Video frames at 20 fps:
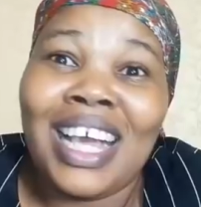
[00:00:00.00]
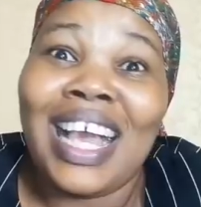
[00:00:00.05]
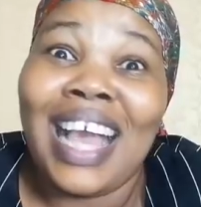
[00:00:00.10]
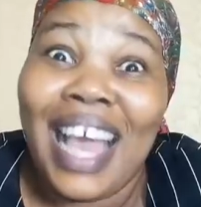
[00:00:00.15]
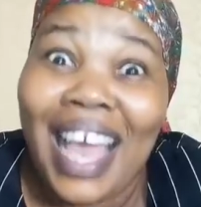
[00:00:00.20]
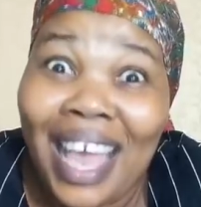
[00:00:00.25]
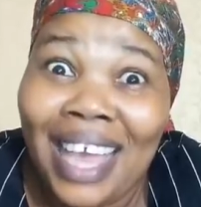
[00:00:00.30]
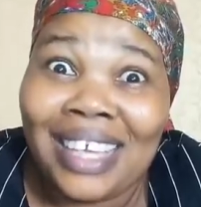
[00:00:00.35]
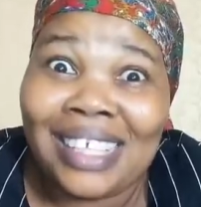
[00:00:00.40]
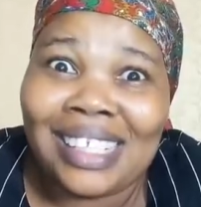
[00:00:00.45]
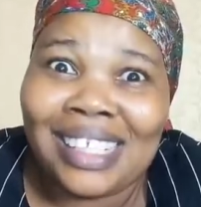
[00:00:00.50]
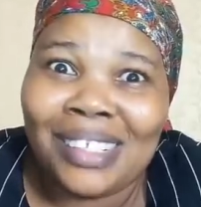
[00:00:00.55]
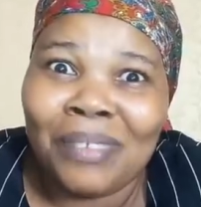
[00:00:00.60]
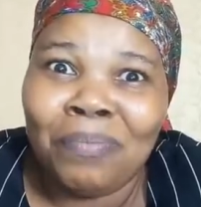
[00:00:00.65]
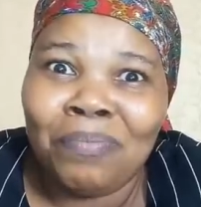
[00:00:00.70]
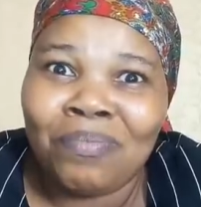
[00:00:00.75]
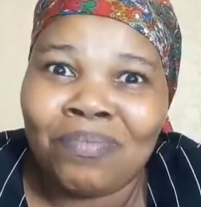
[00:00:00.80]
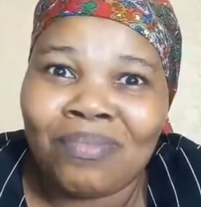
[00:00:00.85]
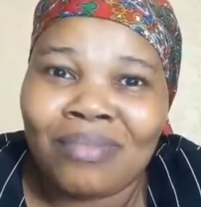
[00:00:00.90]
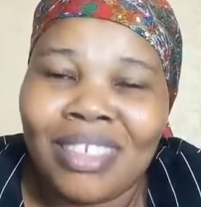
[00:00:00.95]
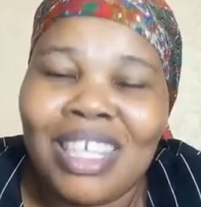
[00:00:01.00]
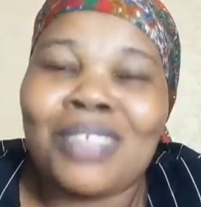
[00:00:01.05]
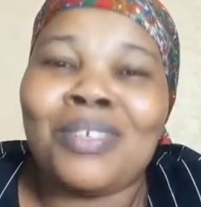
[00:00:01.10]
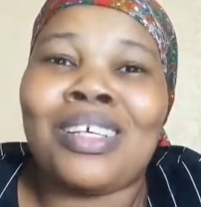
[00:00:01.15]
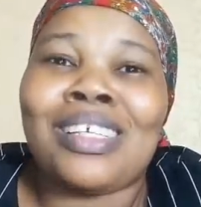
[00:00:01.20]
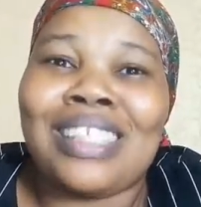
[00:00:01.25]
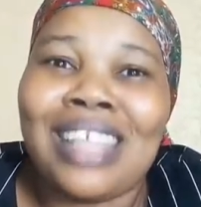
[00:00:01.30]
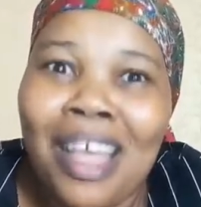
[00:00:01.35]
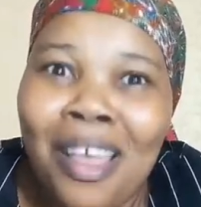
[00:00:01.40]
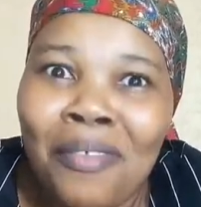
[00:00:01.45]
guys. It
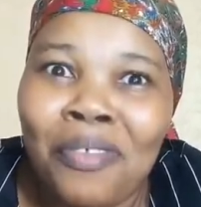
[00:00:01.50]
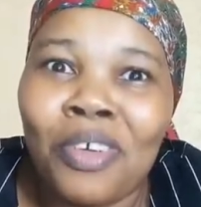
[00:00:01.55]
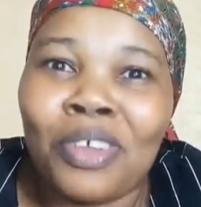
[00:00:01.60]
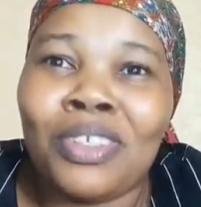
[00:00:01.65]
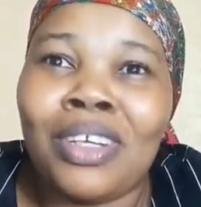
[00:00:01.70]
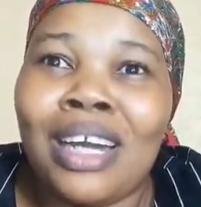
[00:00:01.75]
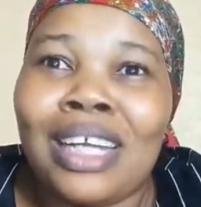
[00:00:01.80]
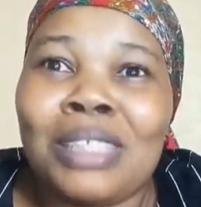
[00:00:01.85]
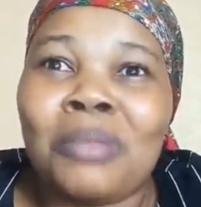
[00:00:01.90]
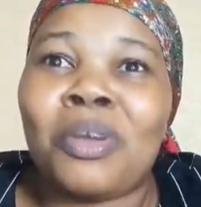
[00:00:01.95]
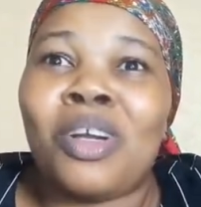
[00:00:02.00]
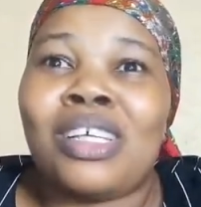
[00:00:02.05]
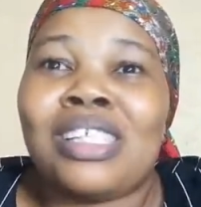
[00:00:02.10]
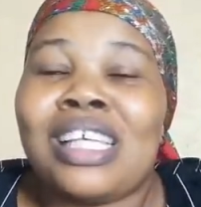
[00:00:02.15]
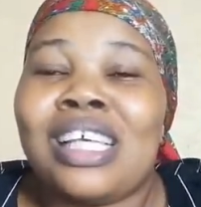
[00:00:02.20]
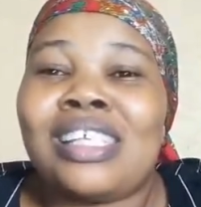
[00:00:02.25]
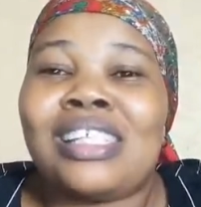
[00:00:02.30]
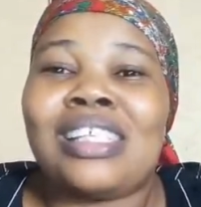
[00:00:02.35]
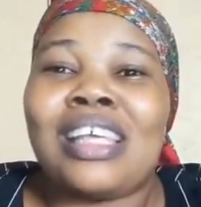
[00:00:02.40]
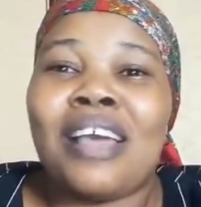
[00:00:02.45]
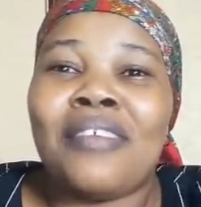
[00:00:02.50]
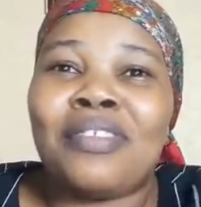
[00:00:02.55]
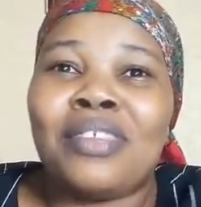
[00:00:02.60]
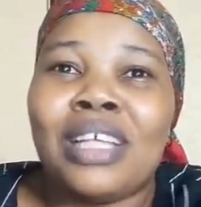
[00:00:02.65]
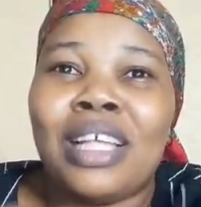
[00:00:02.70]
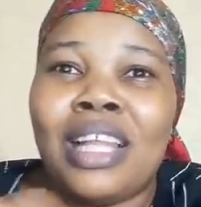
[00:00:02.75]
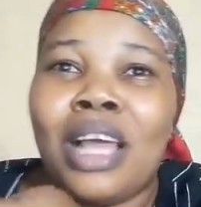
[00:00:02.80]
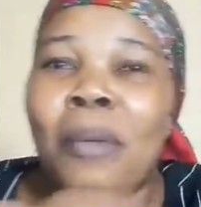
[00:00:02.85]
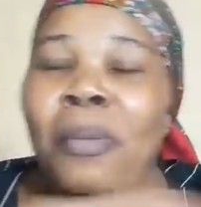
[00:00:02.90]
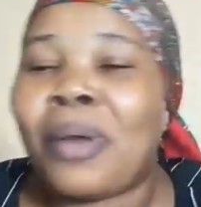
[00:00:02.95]
was time for Dorati, because they saved
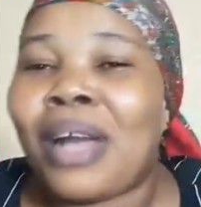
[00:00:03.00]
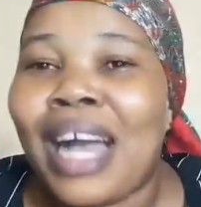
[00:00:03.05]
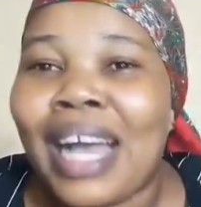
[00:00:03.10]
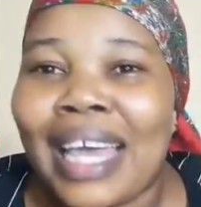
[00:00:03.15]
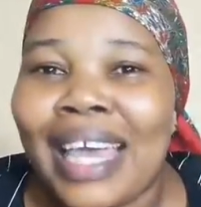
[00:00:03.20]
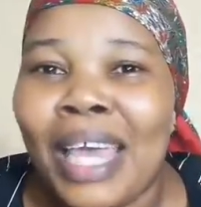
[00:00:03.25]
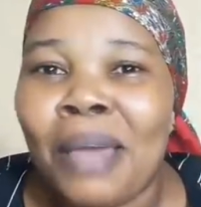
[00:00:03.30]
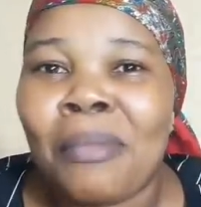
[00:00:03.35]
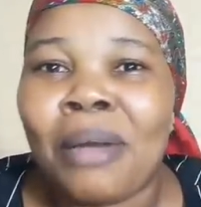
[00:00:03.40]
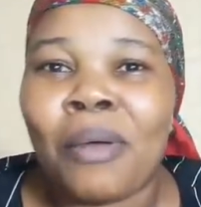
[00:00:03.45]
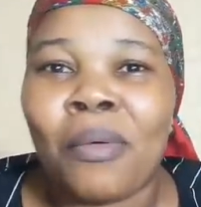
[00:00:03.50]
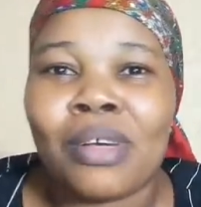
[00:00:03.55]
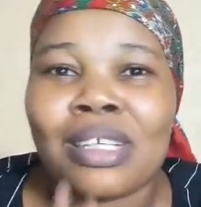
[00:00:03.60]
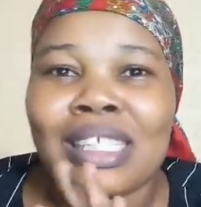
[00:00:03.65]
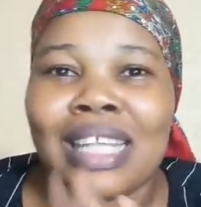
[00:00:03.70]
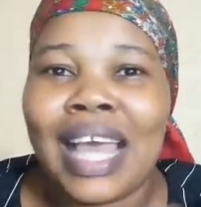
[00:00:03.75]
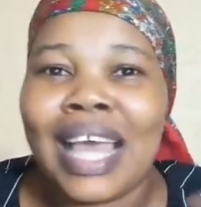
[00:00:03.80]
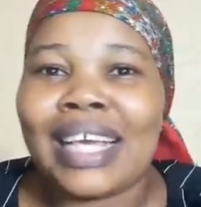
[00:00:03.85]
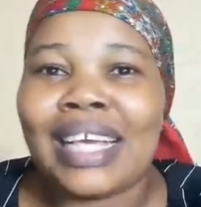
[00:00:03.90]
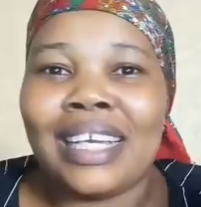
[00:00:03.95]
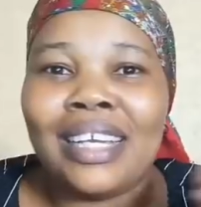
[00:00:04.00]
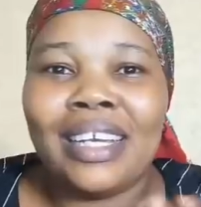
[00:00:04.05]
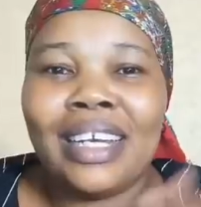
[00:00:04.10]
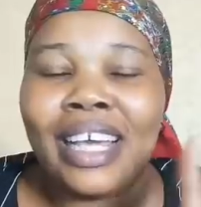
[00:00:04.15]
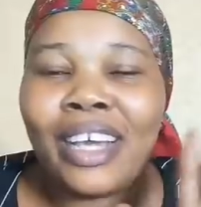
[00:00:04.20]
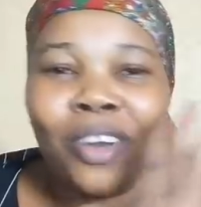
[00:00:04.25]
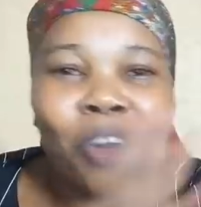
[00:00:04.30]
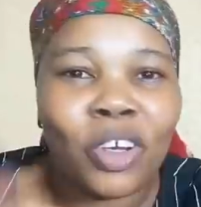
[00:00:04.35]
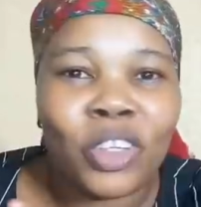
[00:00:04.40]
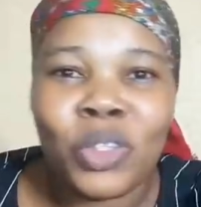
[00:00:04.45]
it. Ebuka came and was like,
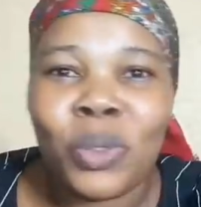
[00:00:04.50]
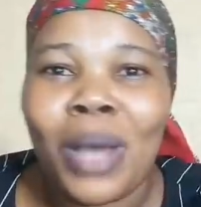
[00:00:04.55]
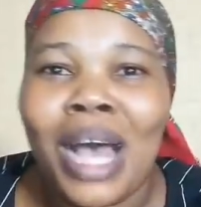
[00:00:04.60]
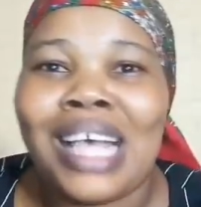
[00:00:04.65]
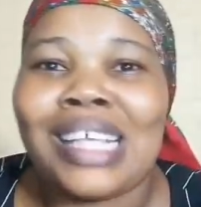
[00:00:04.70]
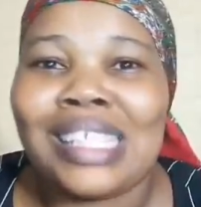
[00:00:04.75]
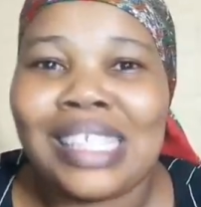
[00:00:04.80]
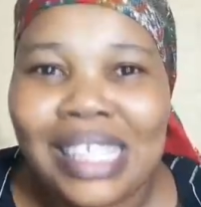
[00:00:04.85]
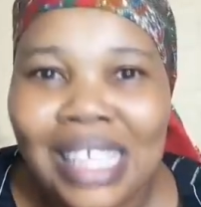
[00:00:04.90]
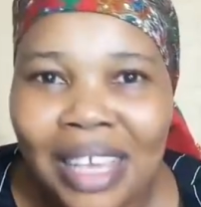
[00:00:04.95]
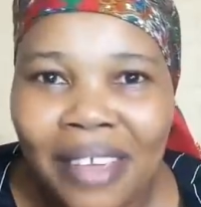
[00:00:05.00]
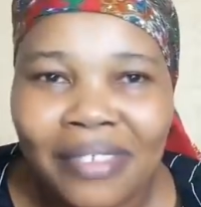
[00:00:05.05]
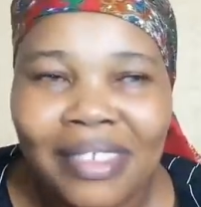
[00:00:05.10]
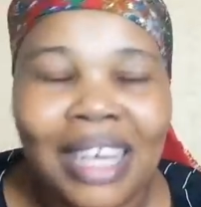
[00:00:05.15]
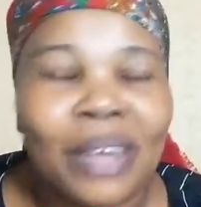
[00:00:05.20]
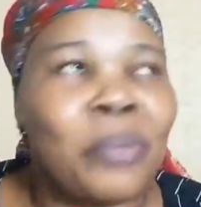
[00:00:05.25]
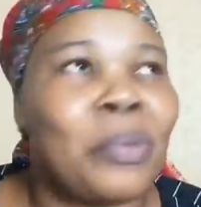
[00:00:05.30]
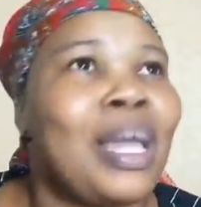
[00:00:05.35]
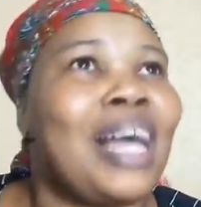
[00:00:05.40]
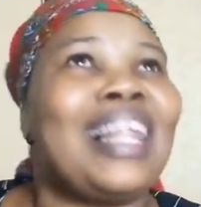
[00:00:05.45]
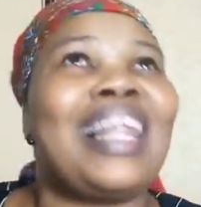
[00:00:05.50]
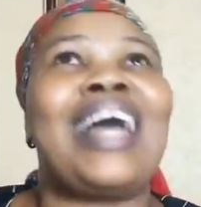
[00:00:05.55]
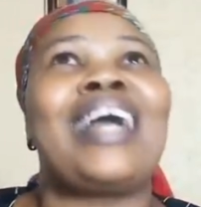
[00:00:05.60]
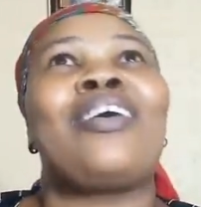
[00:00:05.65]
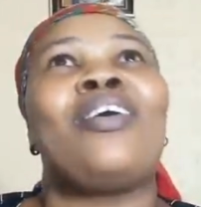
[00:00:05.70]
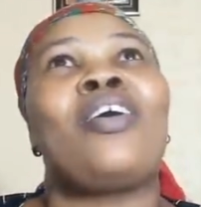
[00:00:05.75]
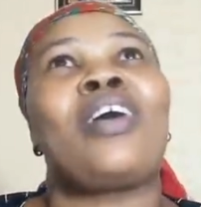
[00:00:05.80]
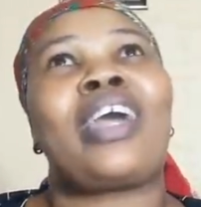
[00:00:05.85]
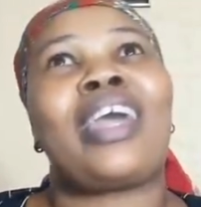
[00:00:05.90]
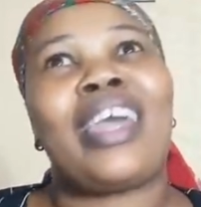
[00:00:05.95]
Lekon, you are saved. And we are
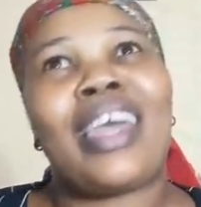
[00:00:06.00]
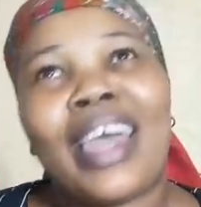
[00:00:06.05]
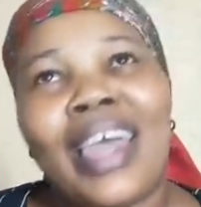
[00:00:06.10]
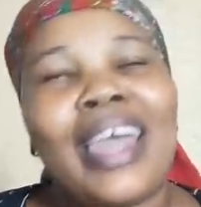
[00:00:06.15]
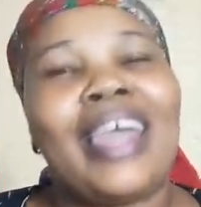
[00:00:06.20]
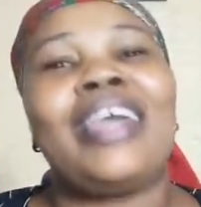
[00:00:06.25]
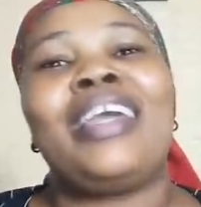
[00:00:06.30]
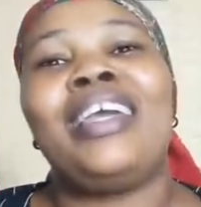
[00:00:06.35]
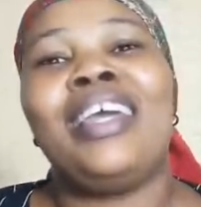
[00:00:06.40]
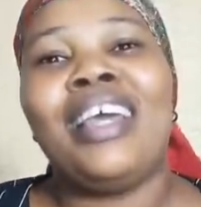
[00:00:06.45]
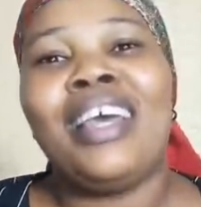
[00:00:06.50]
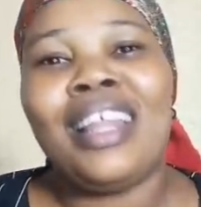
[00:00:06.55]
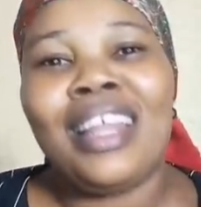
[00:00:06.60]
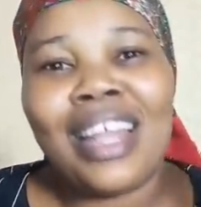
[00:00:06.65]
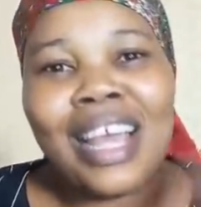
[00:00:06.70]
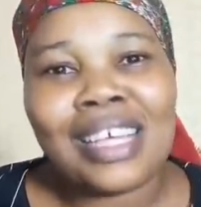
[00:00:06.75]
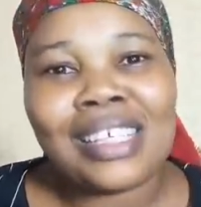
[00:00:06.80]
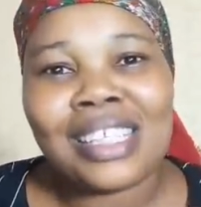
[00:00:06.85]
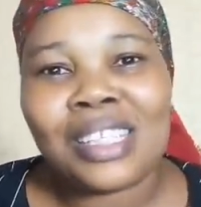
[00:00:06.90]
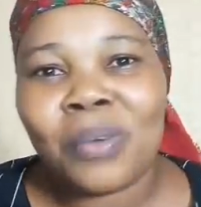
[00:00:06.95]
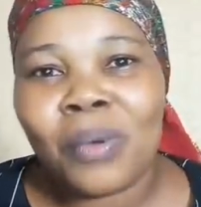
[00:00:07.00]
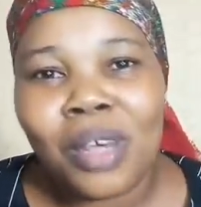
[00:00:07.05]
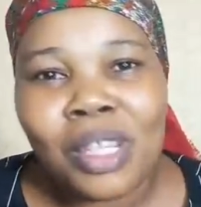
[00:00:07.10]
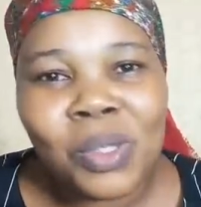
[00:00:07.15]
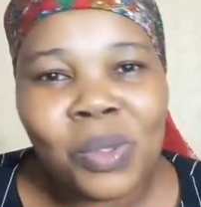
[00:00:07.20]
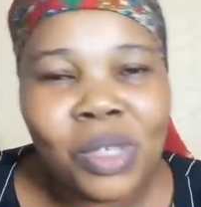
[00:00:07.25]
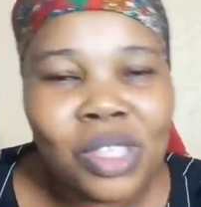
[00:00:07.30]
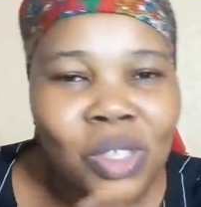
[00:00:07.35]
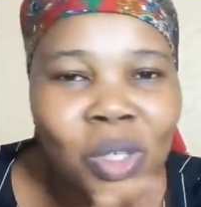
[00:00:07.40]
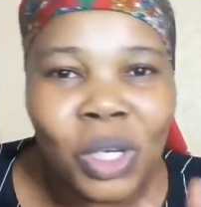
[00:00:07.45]
like, okay, let's see
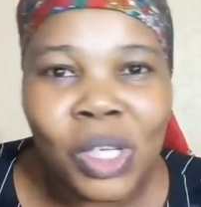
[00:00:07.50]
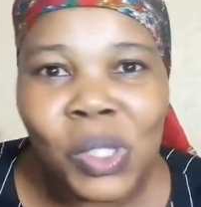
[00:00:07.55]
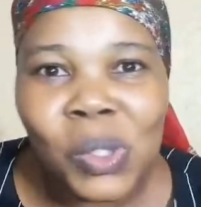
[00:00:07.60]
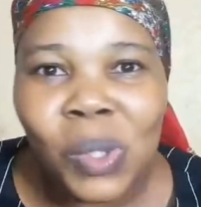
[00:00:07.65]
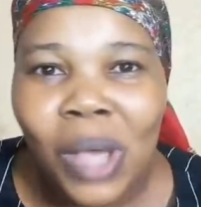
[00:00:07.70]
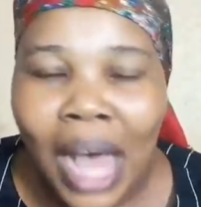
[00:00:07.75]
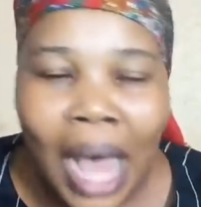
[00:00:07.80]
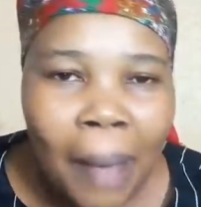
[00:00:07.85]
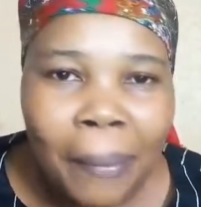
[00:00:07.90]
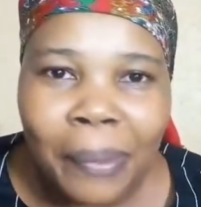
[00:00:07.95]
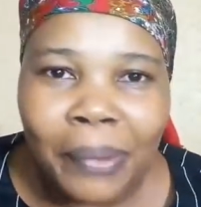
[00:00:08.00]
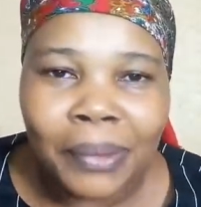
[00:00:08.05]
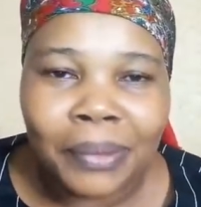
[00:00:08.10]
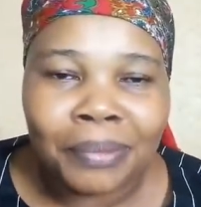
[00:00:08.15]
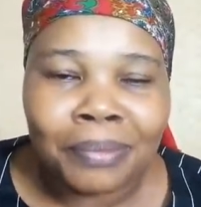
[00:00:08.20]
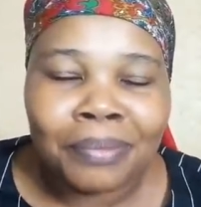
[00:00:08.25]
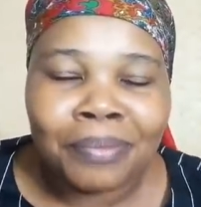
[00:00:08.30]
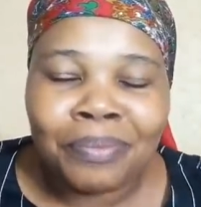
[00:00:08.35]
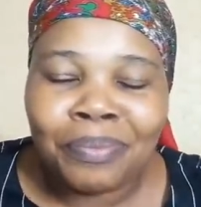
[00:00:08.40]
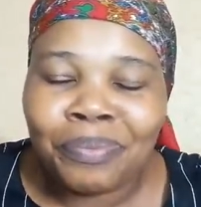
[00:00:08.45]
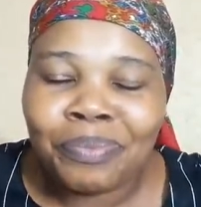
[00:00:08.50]
what was going to happen.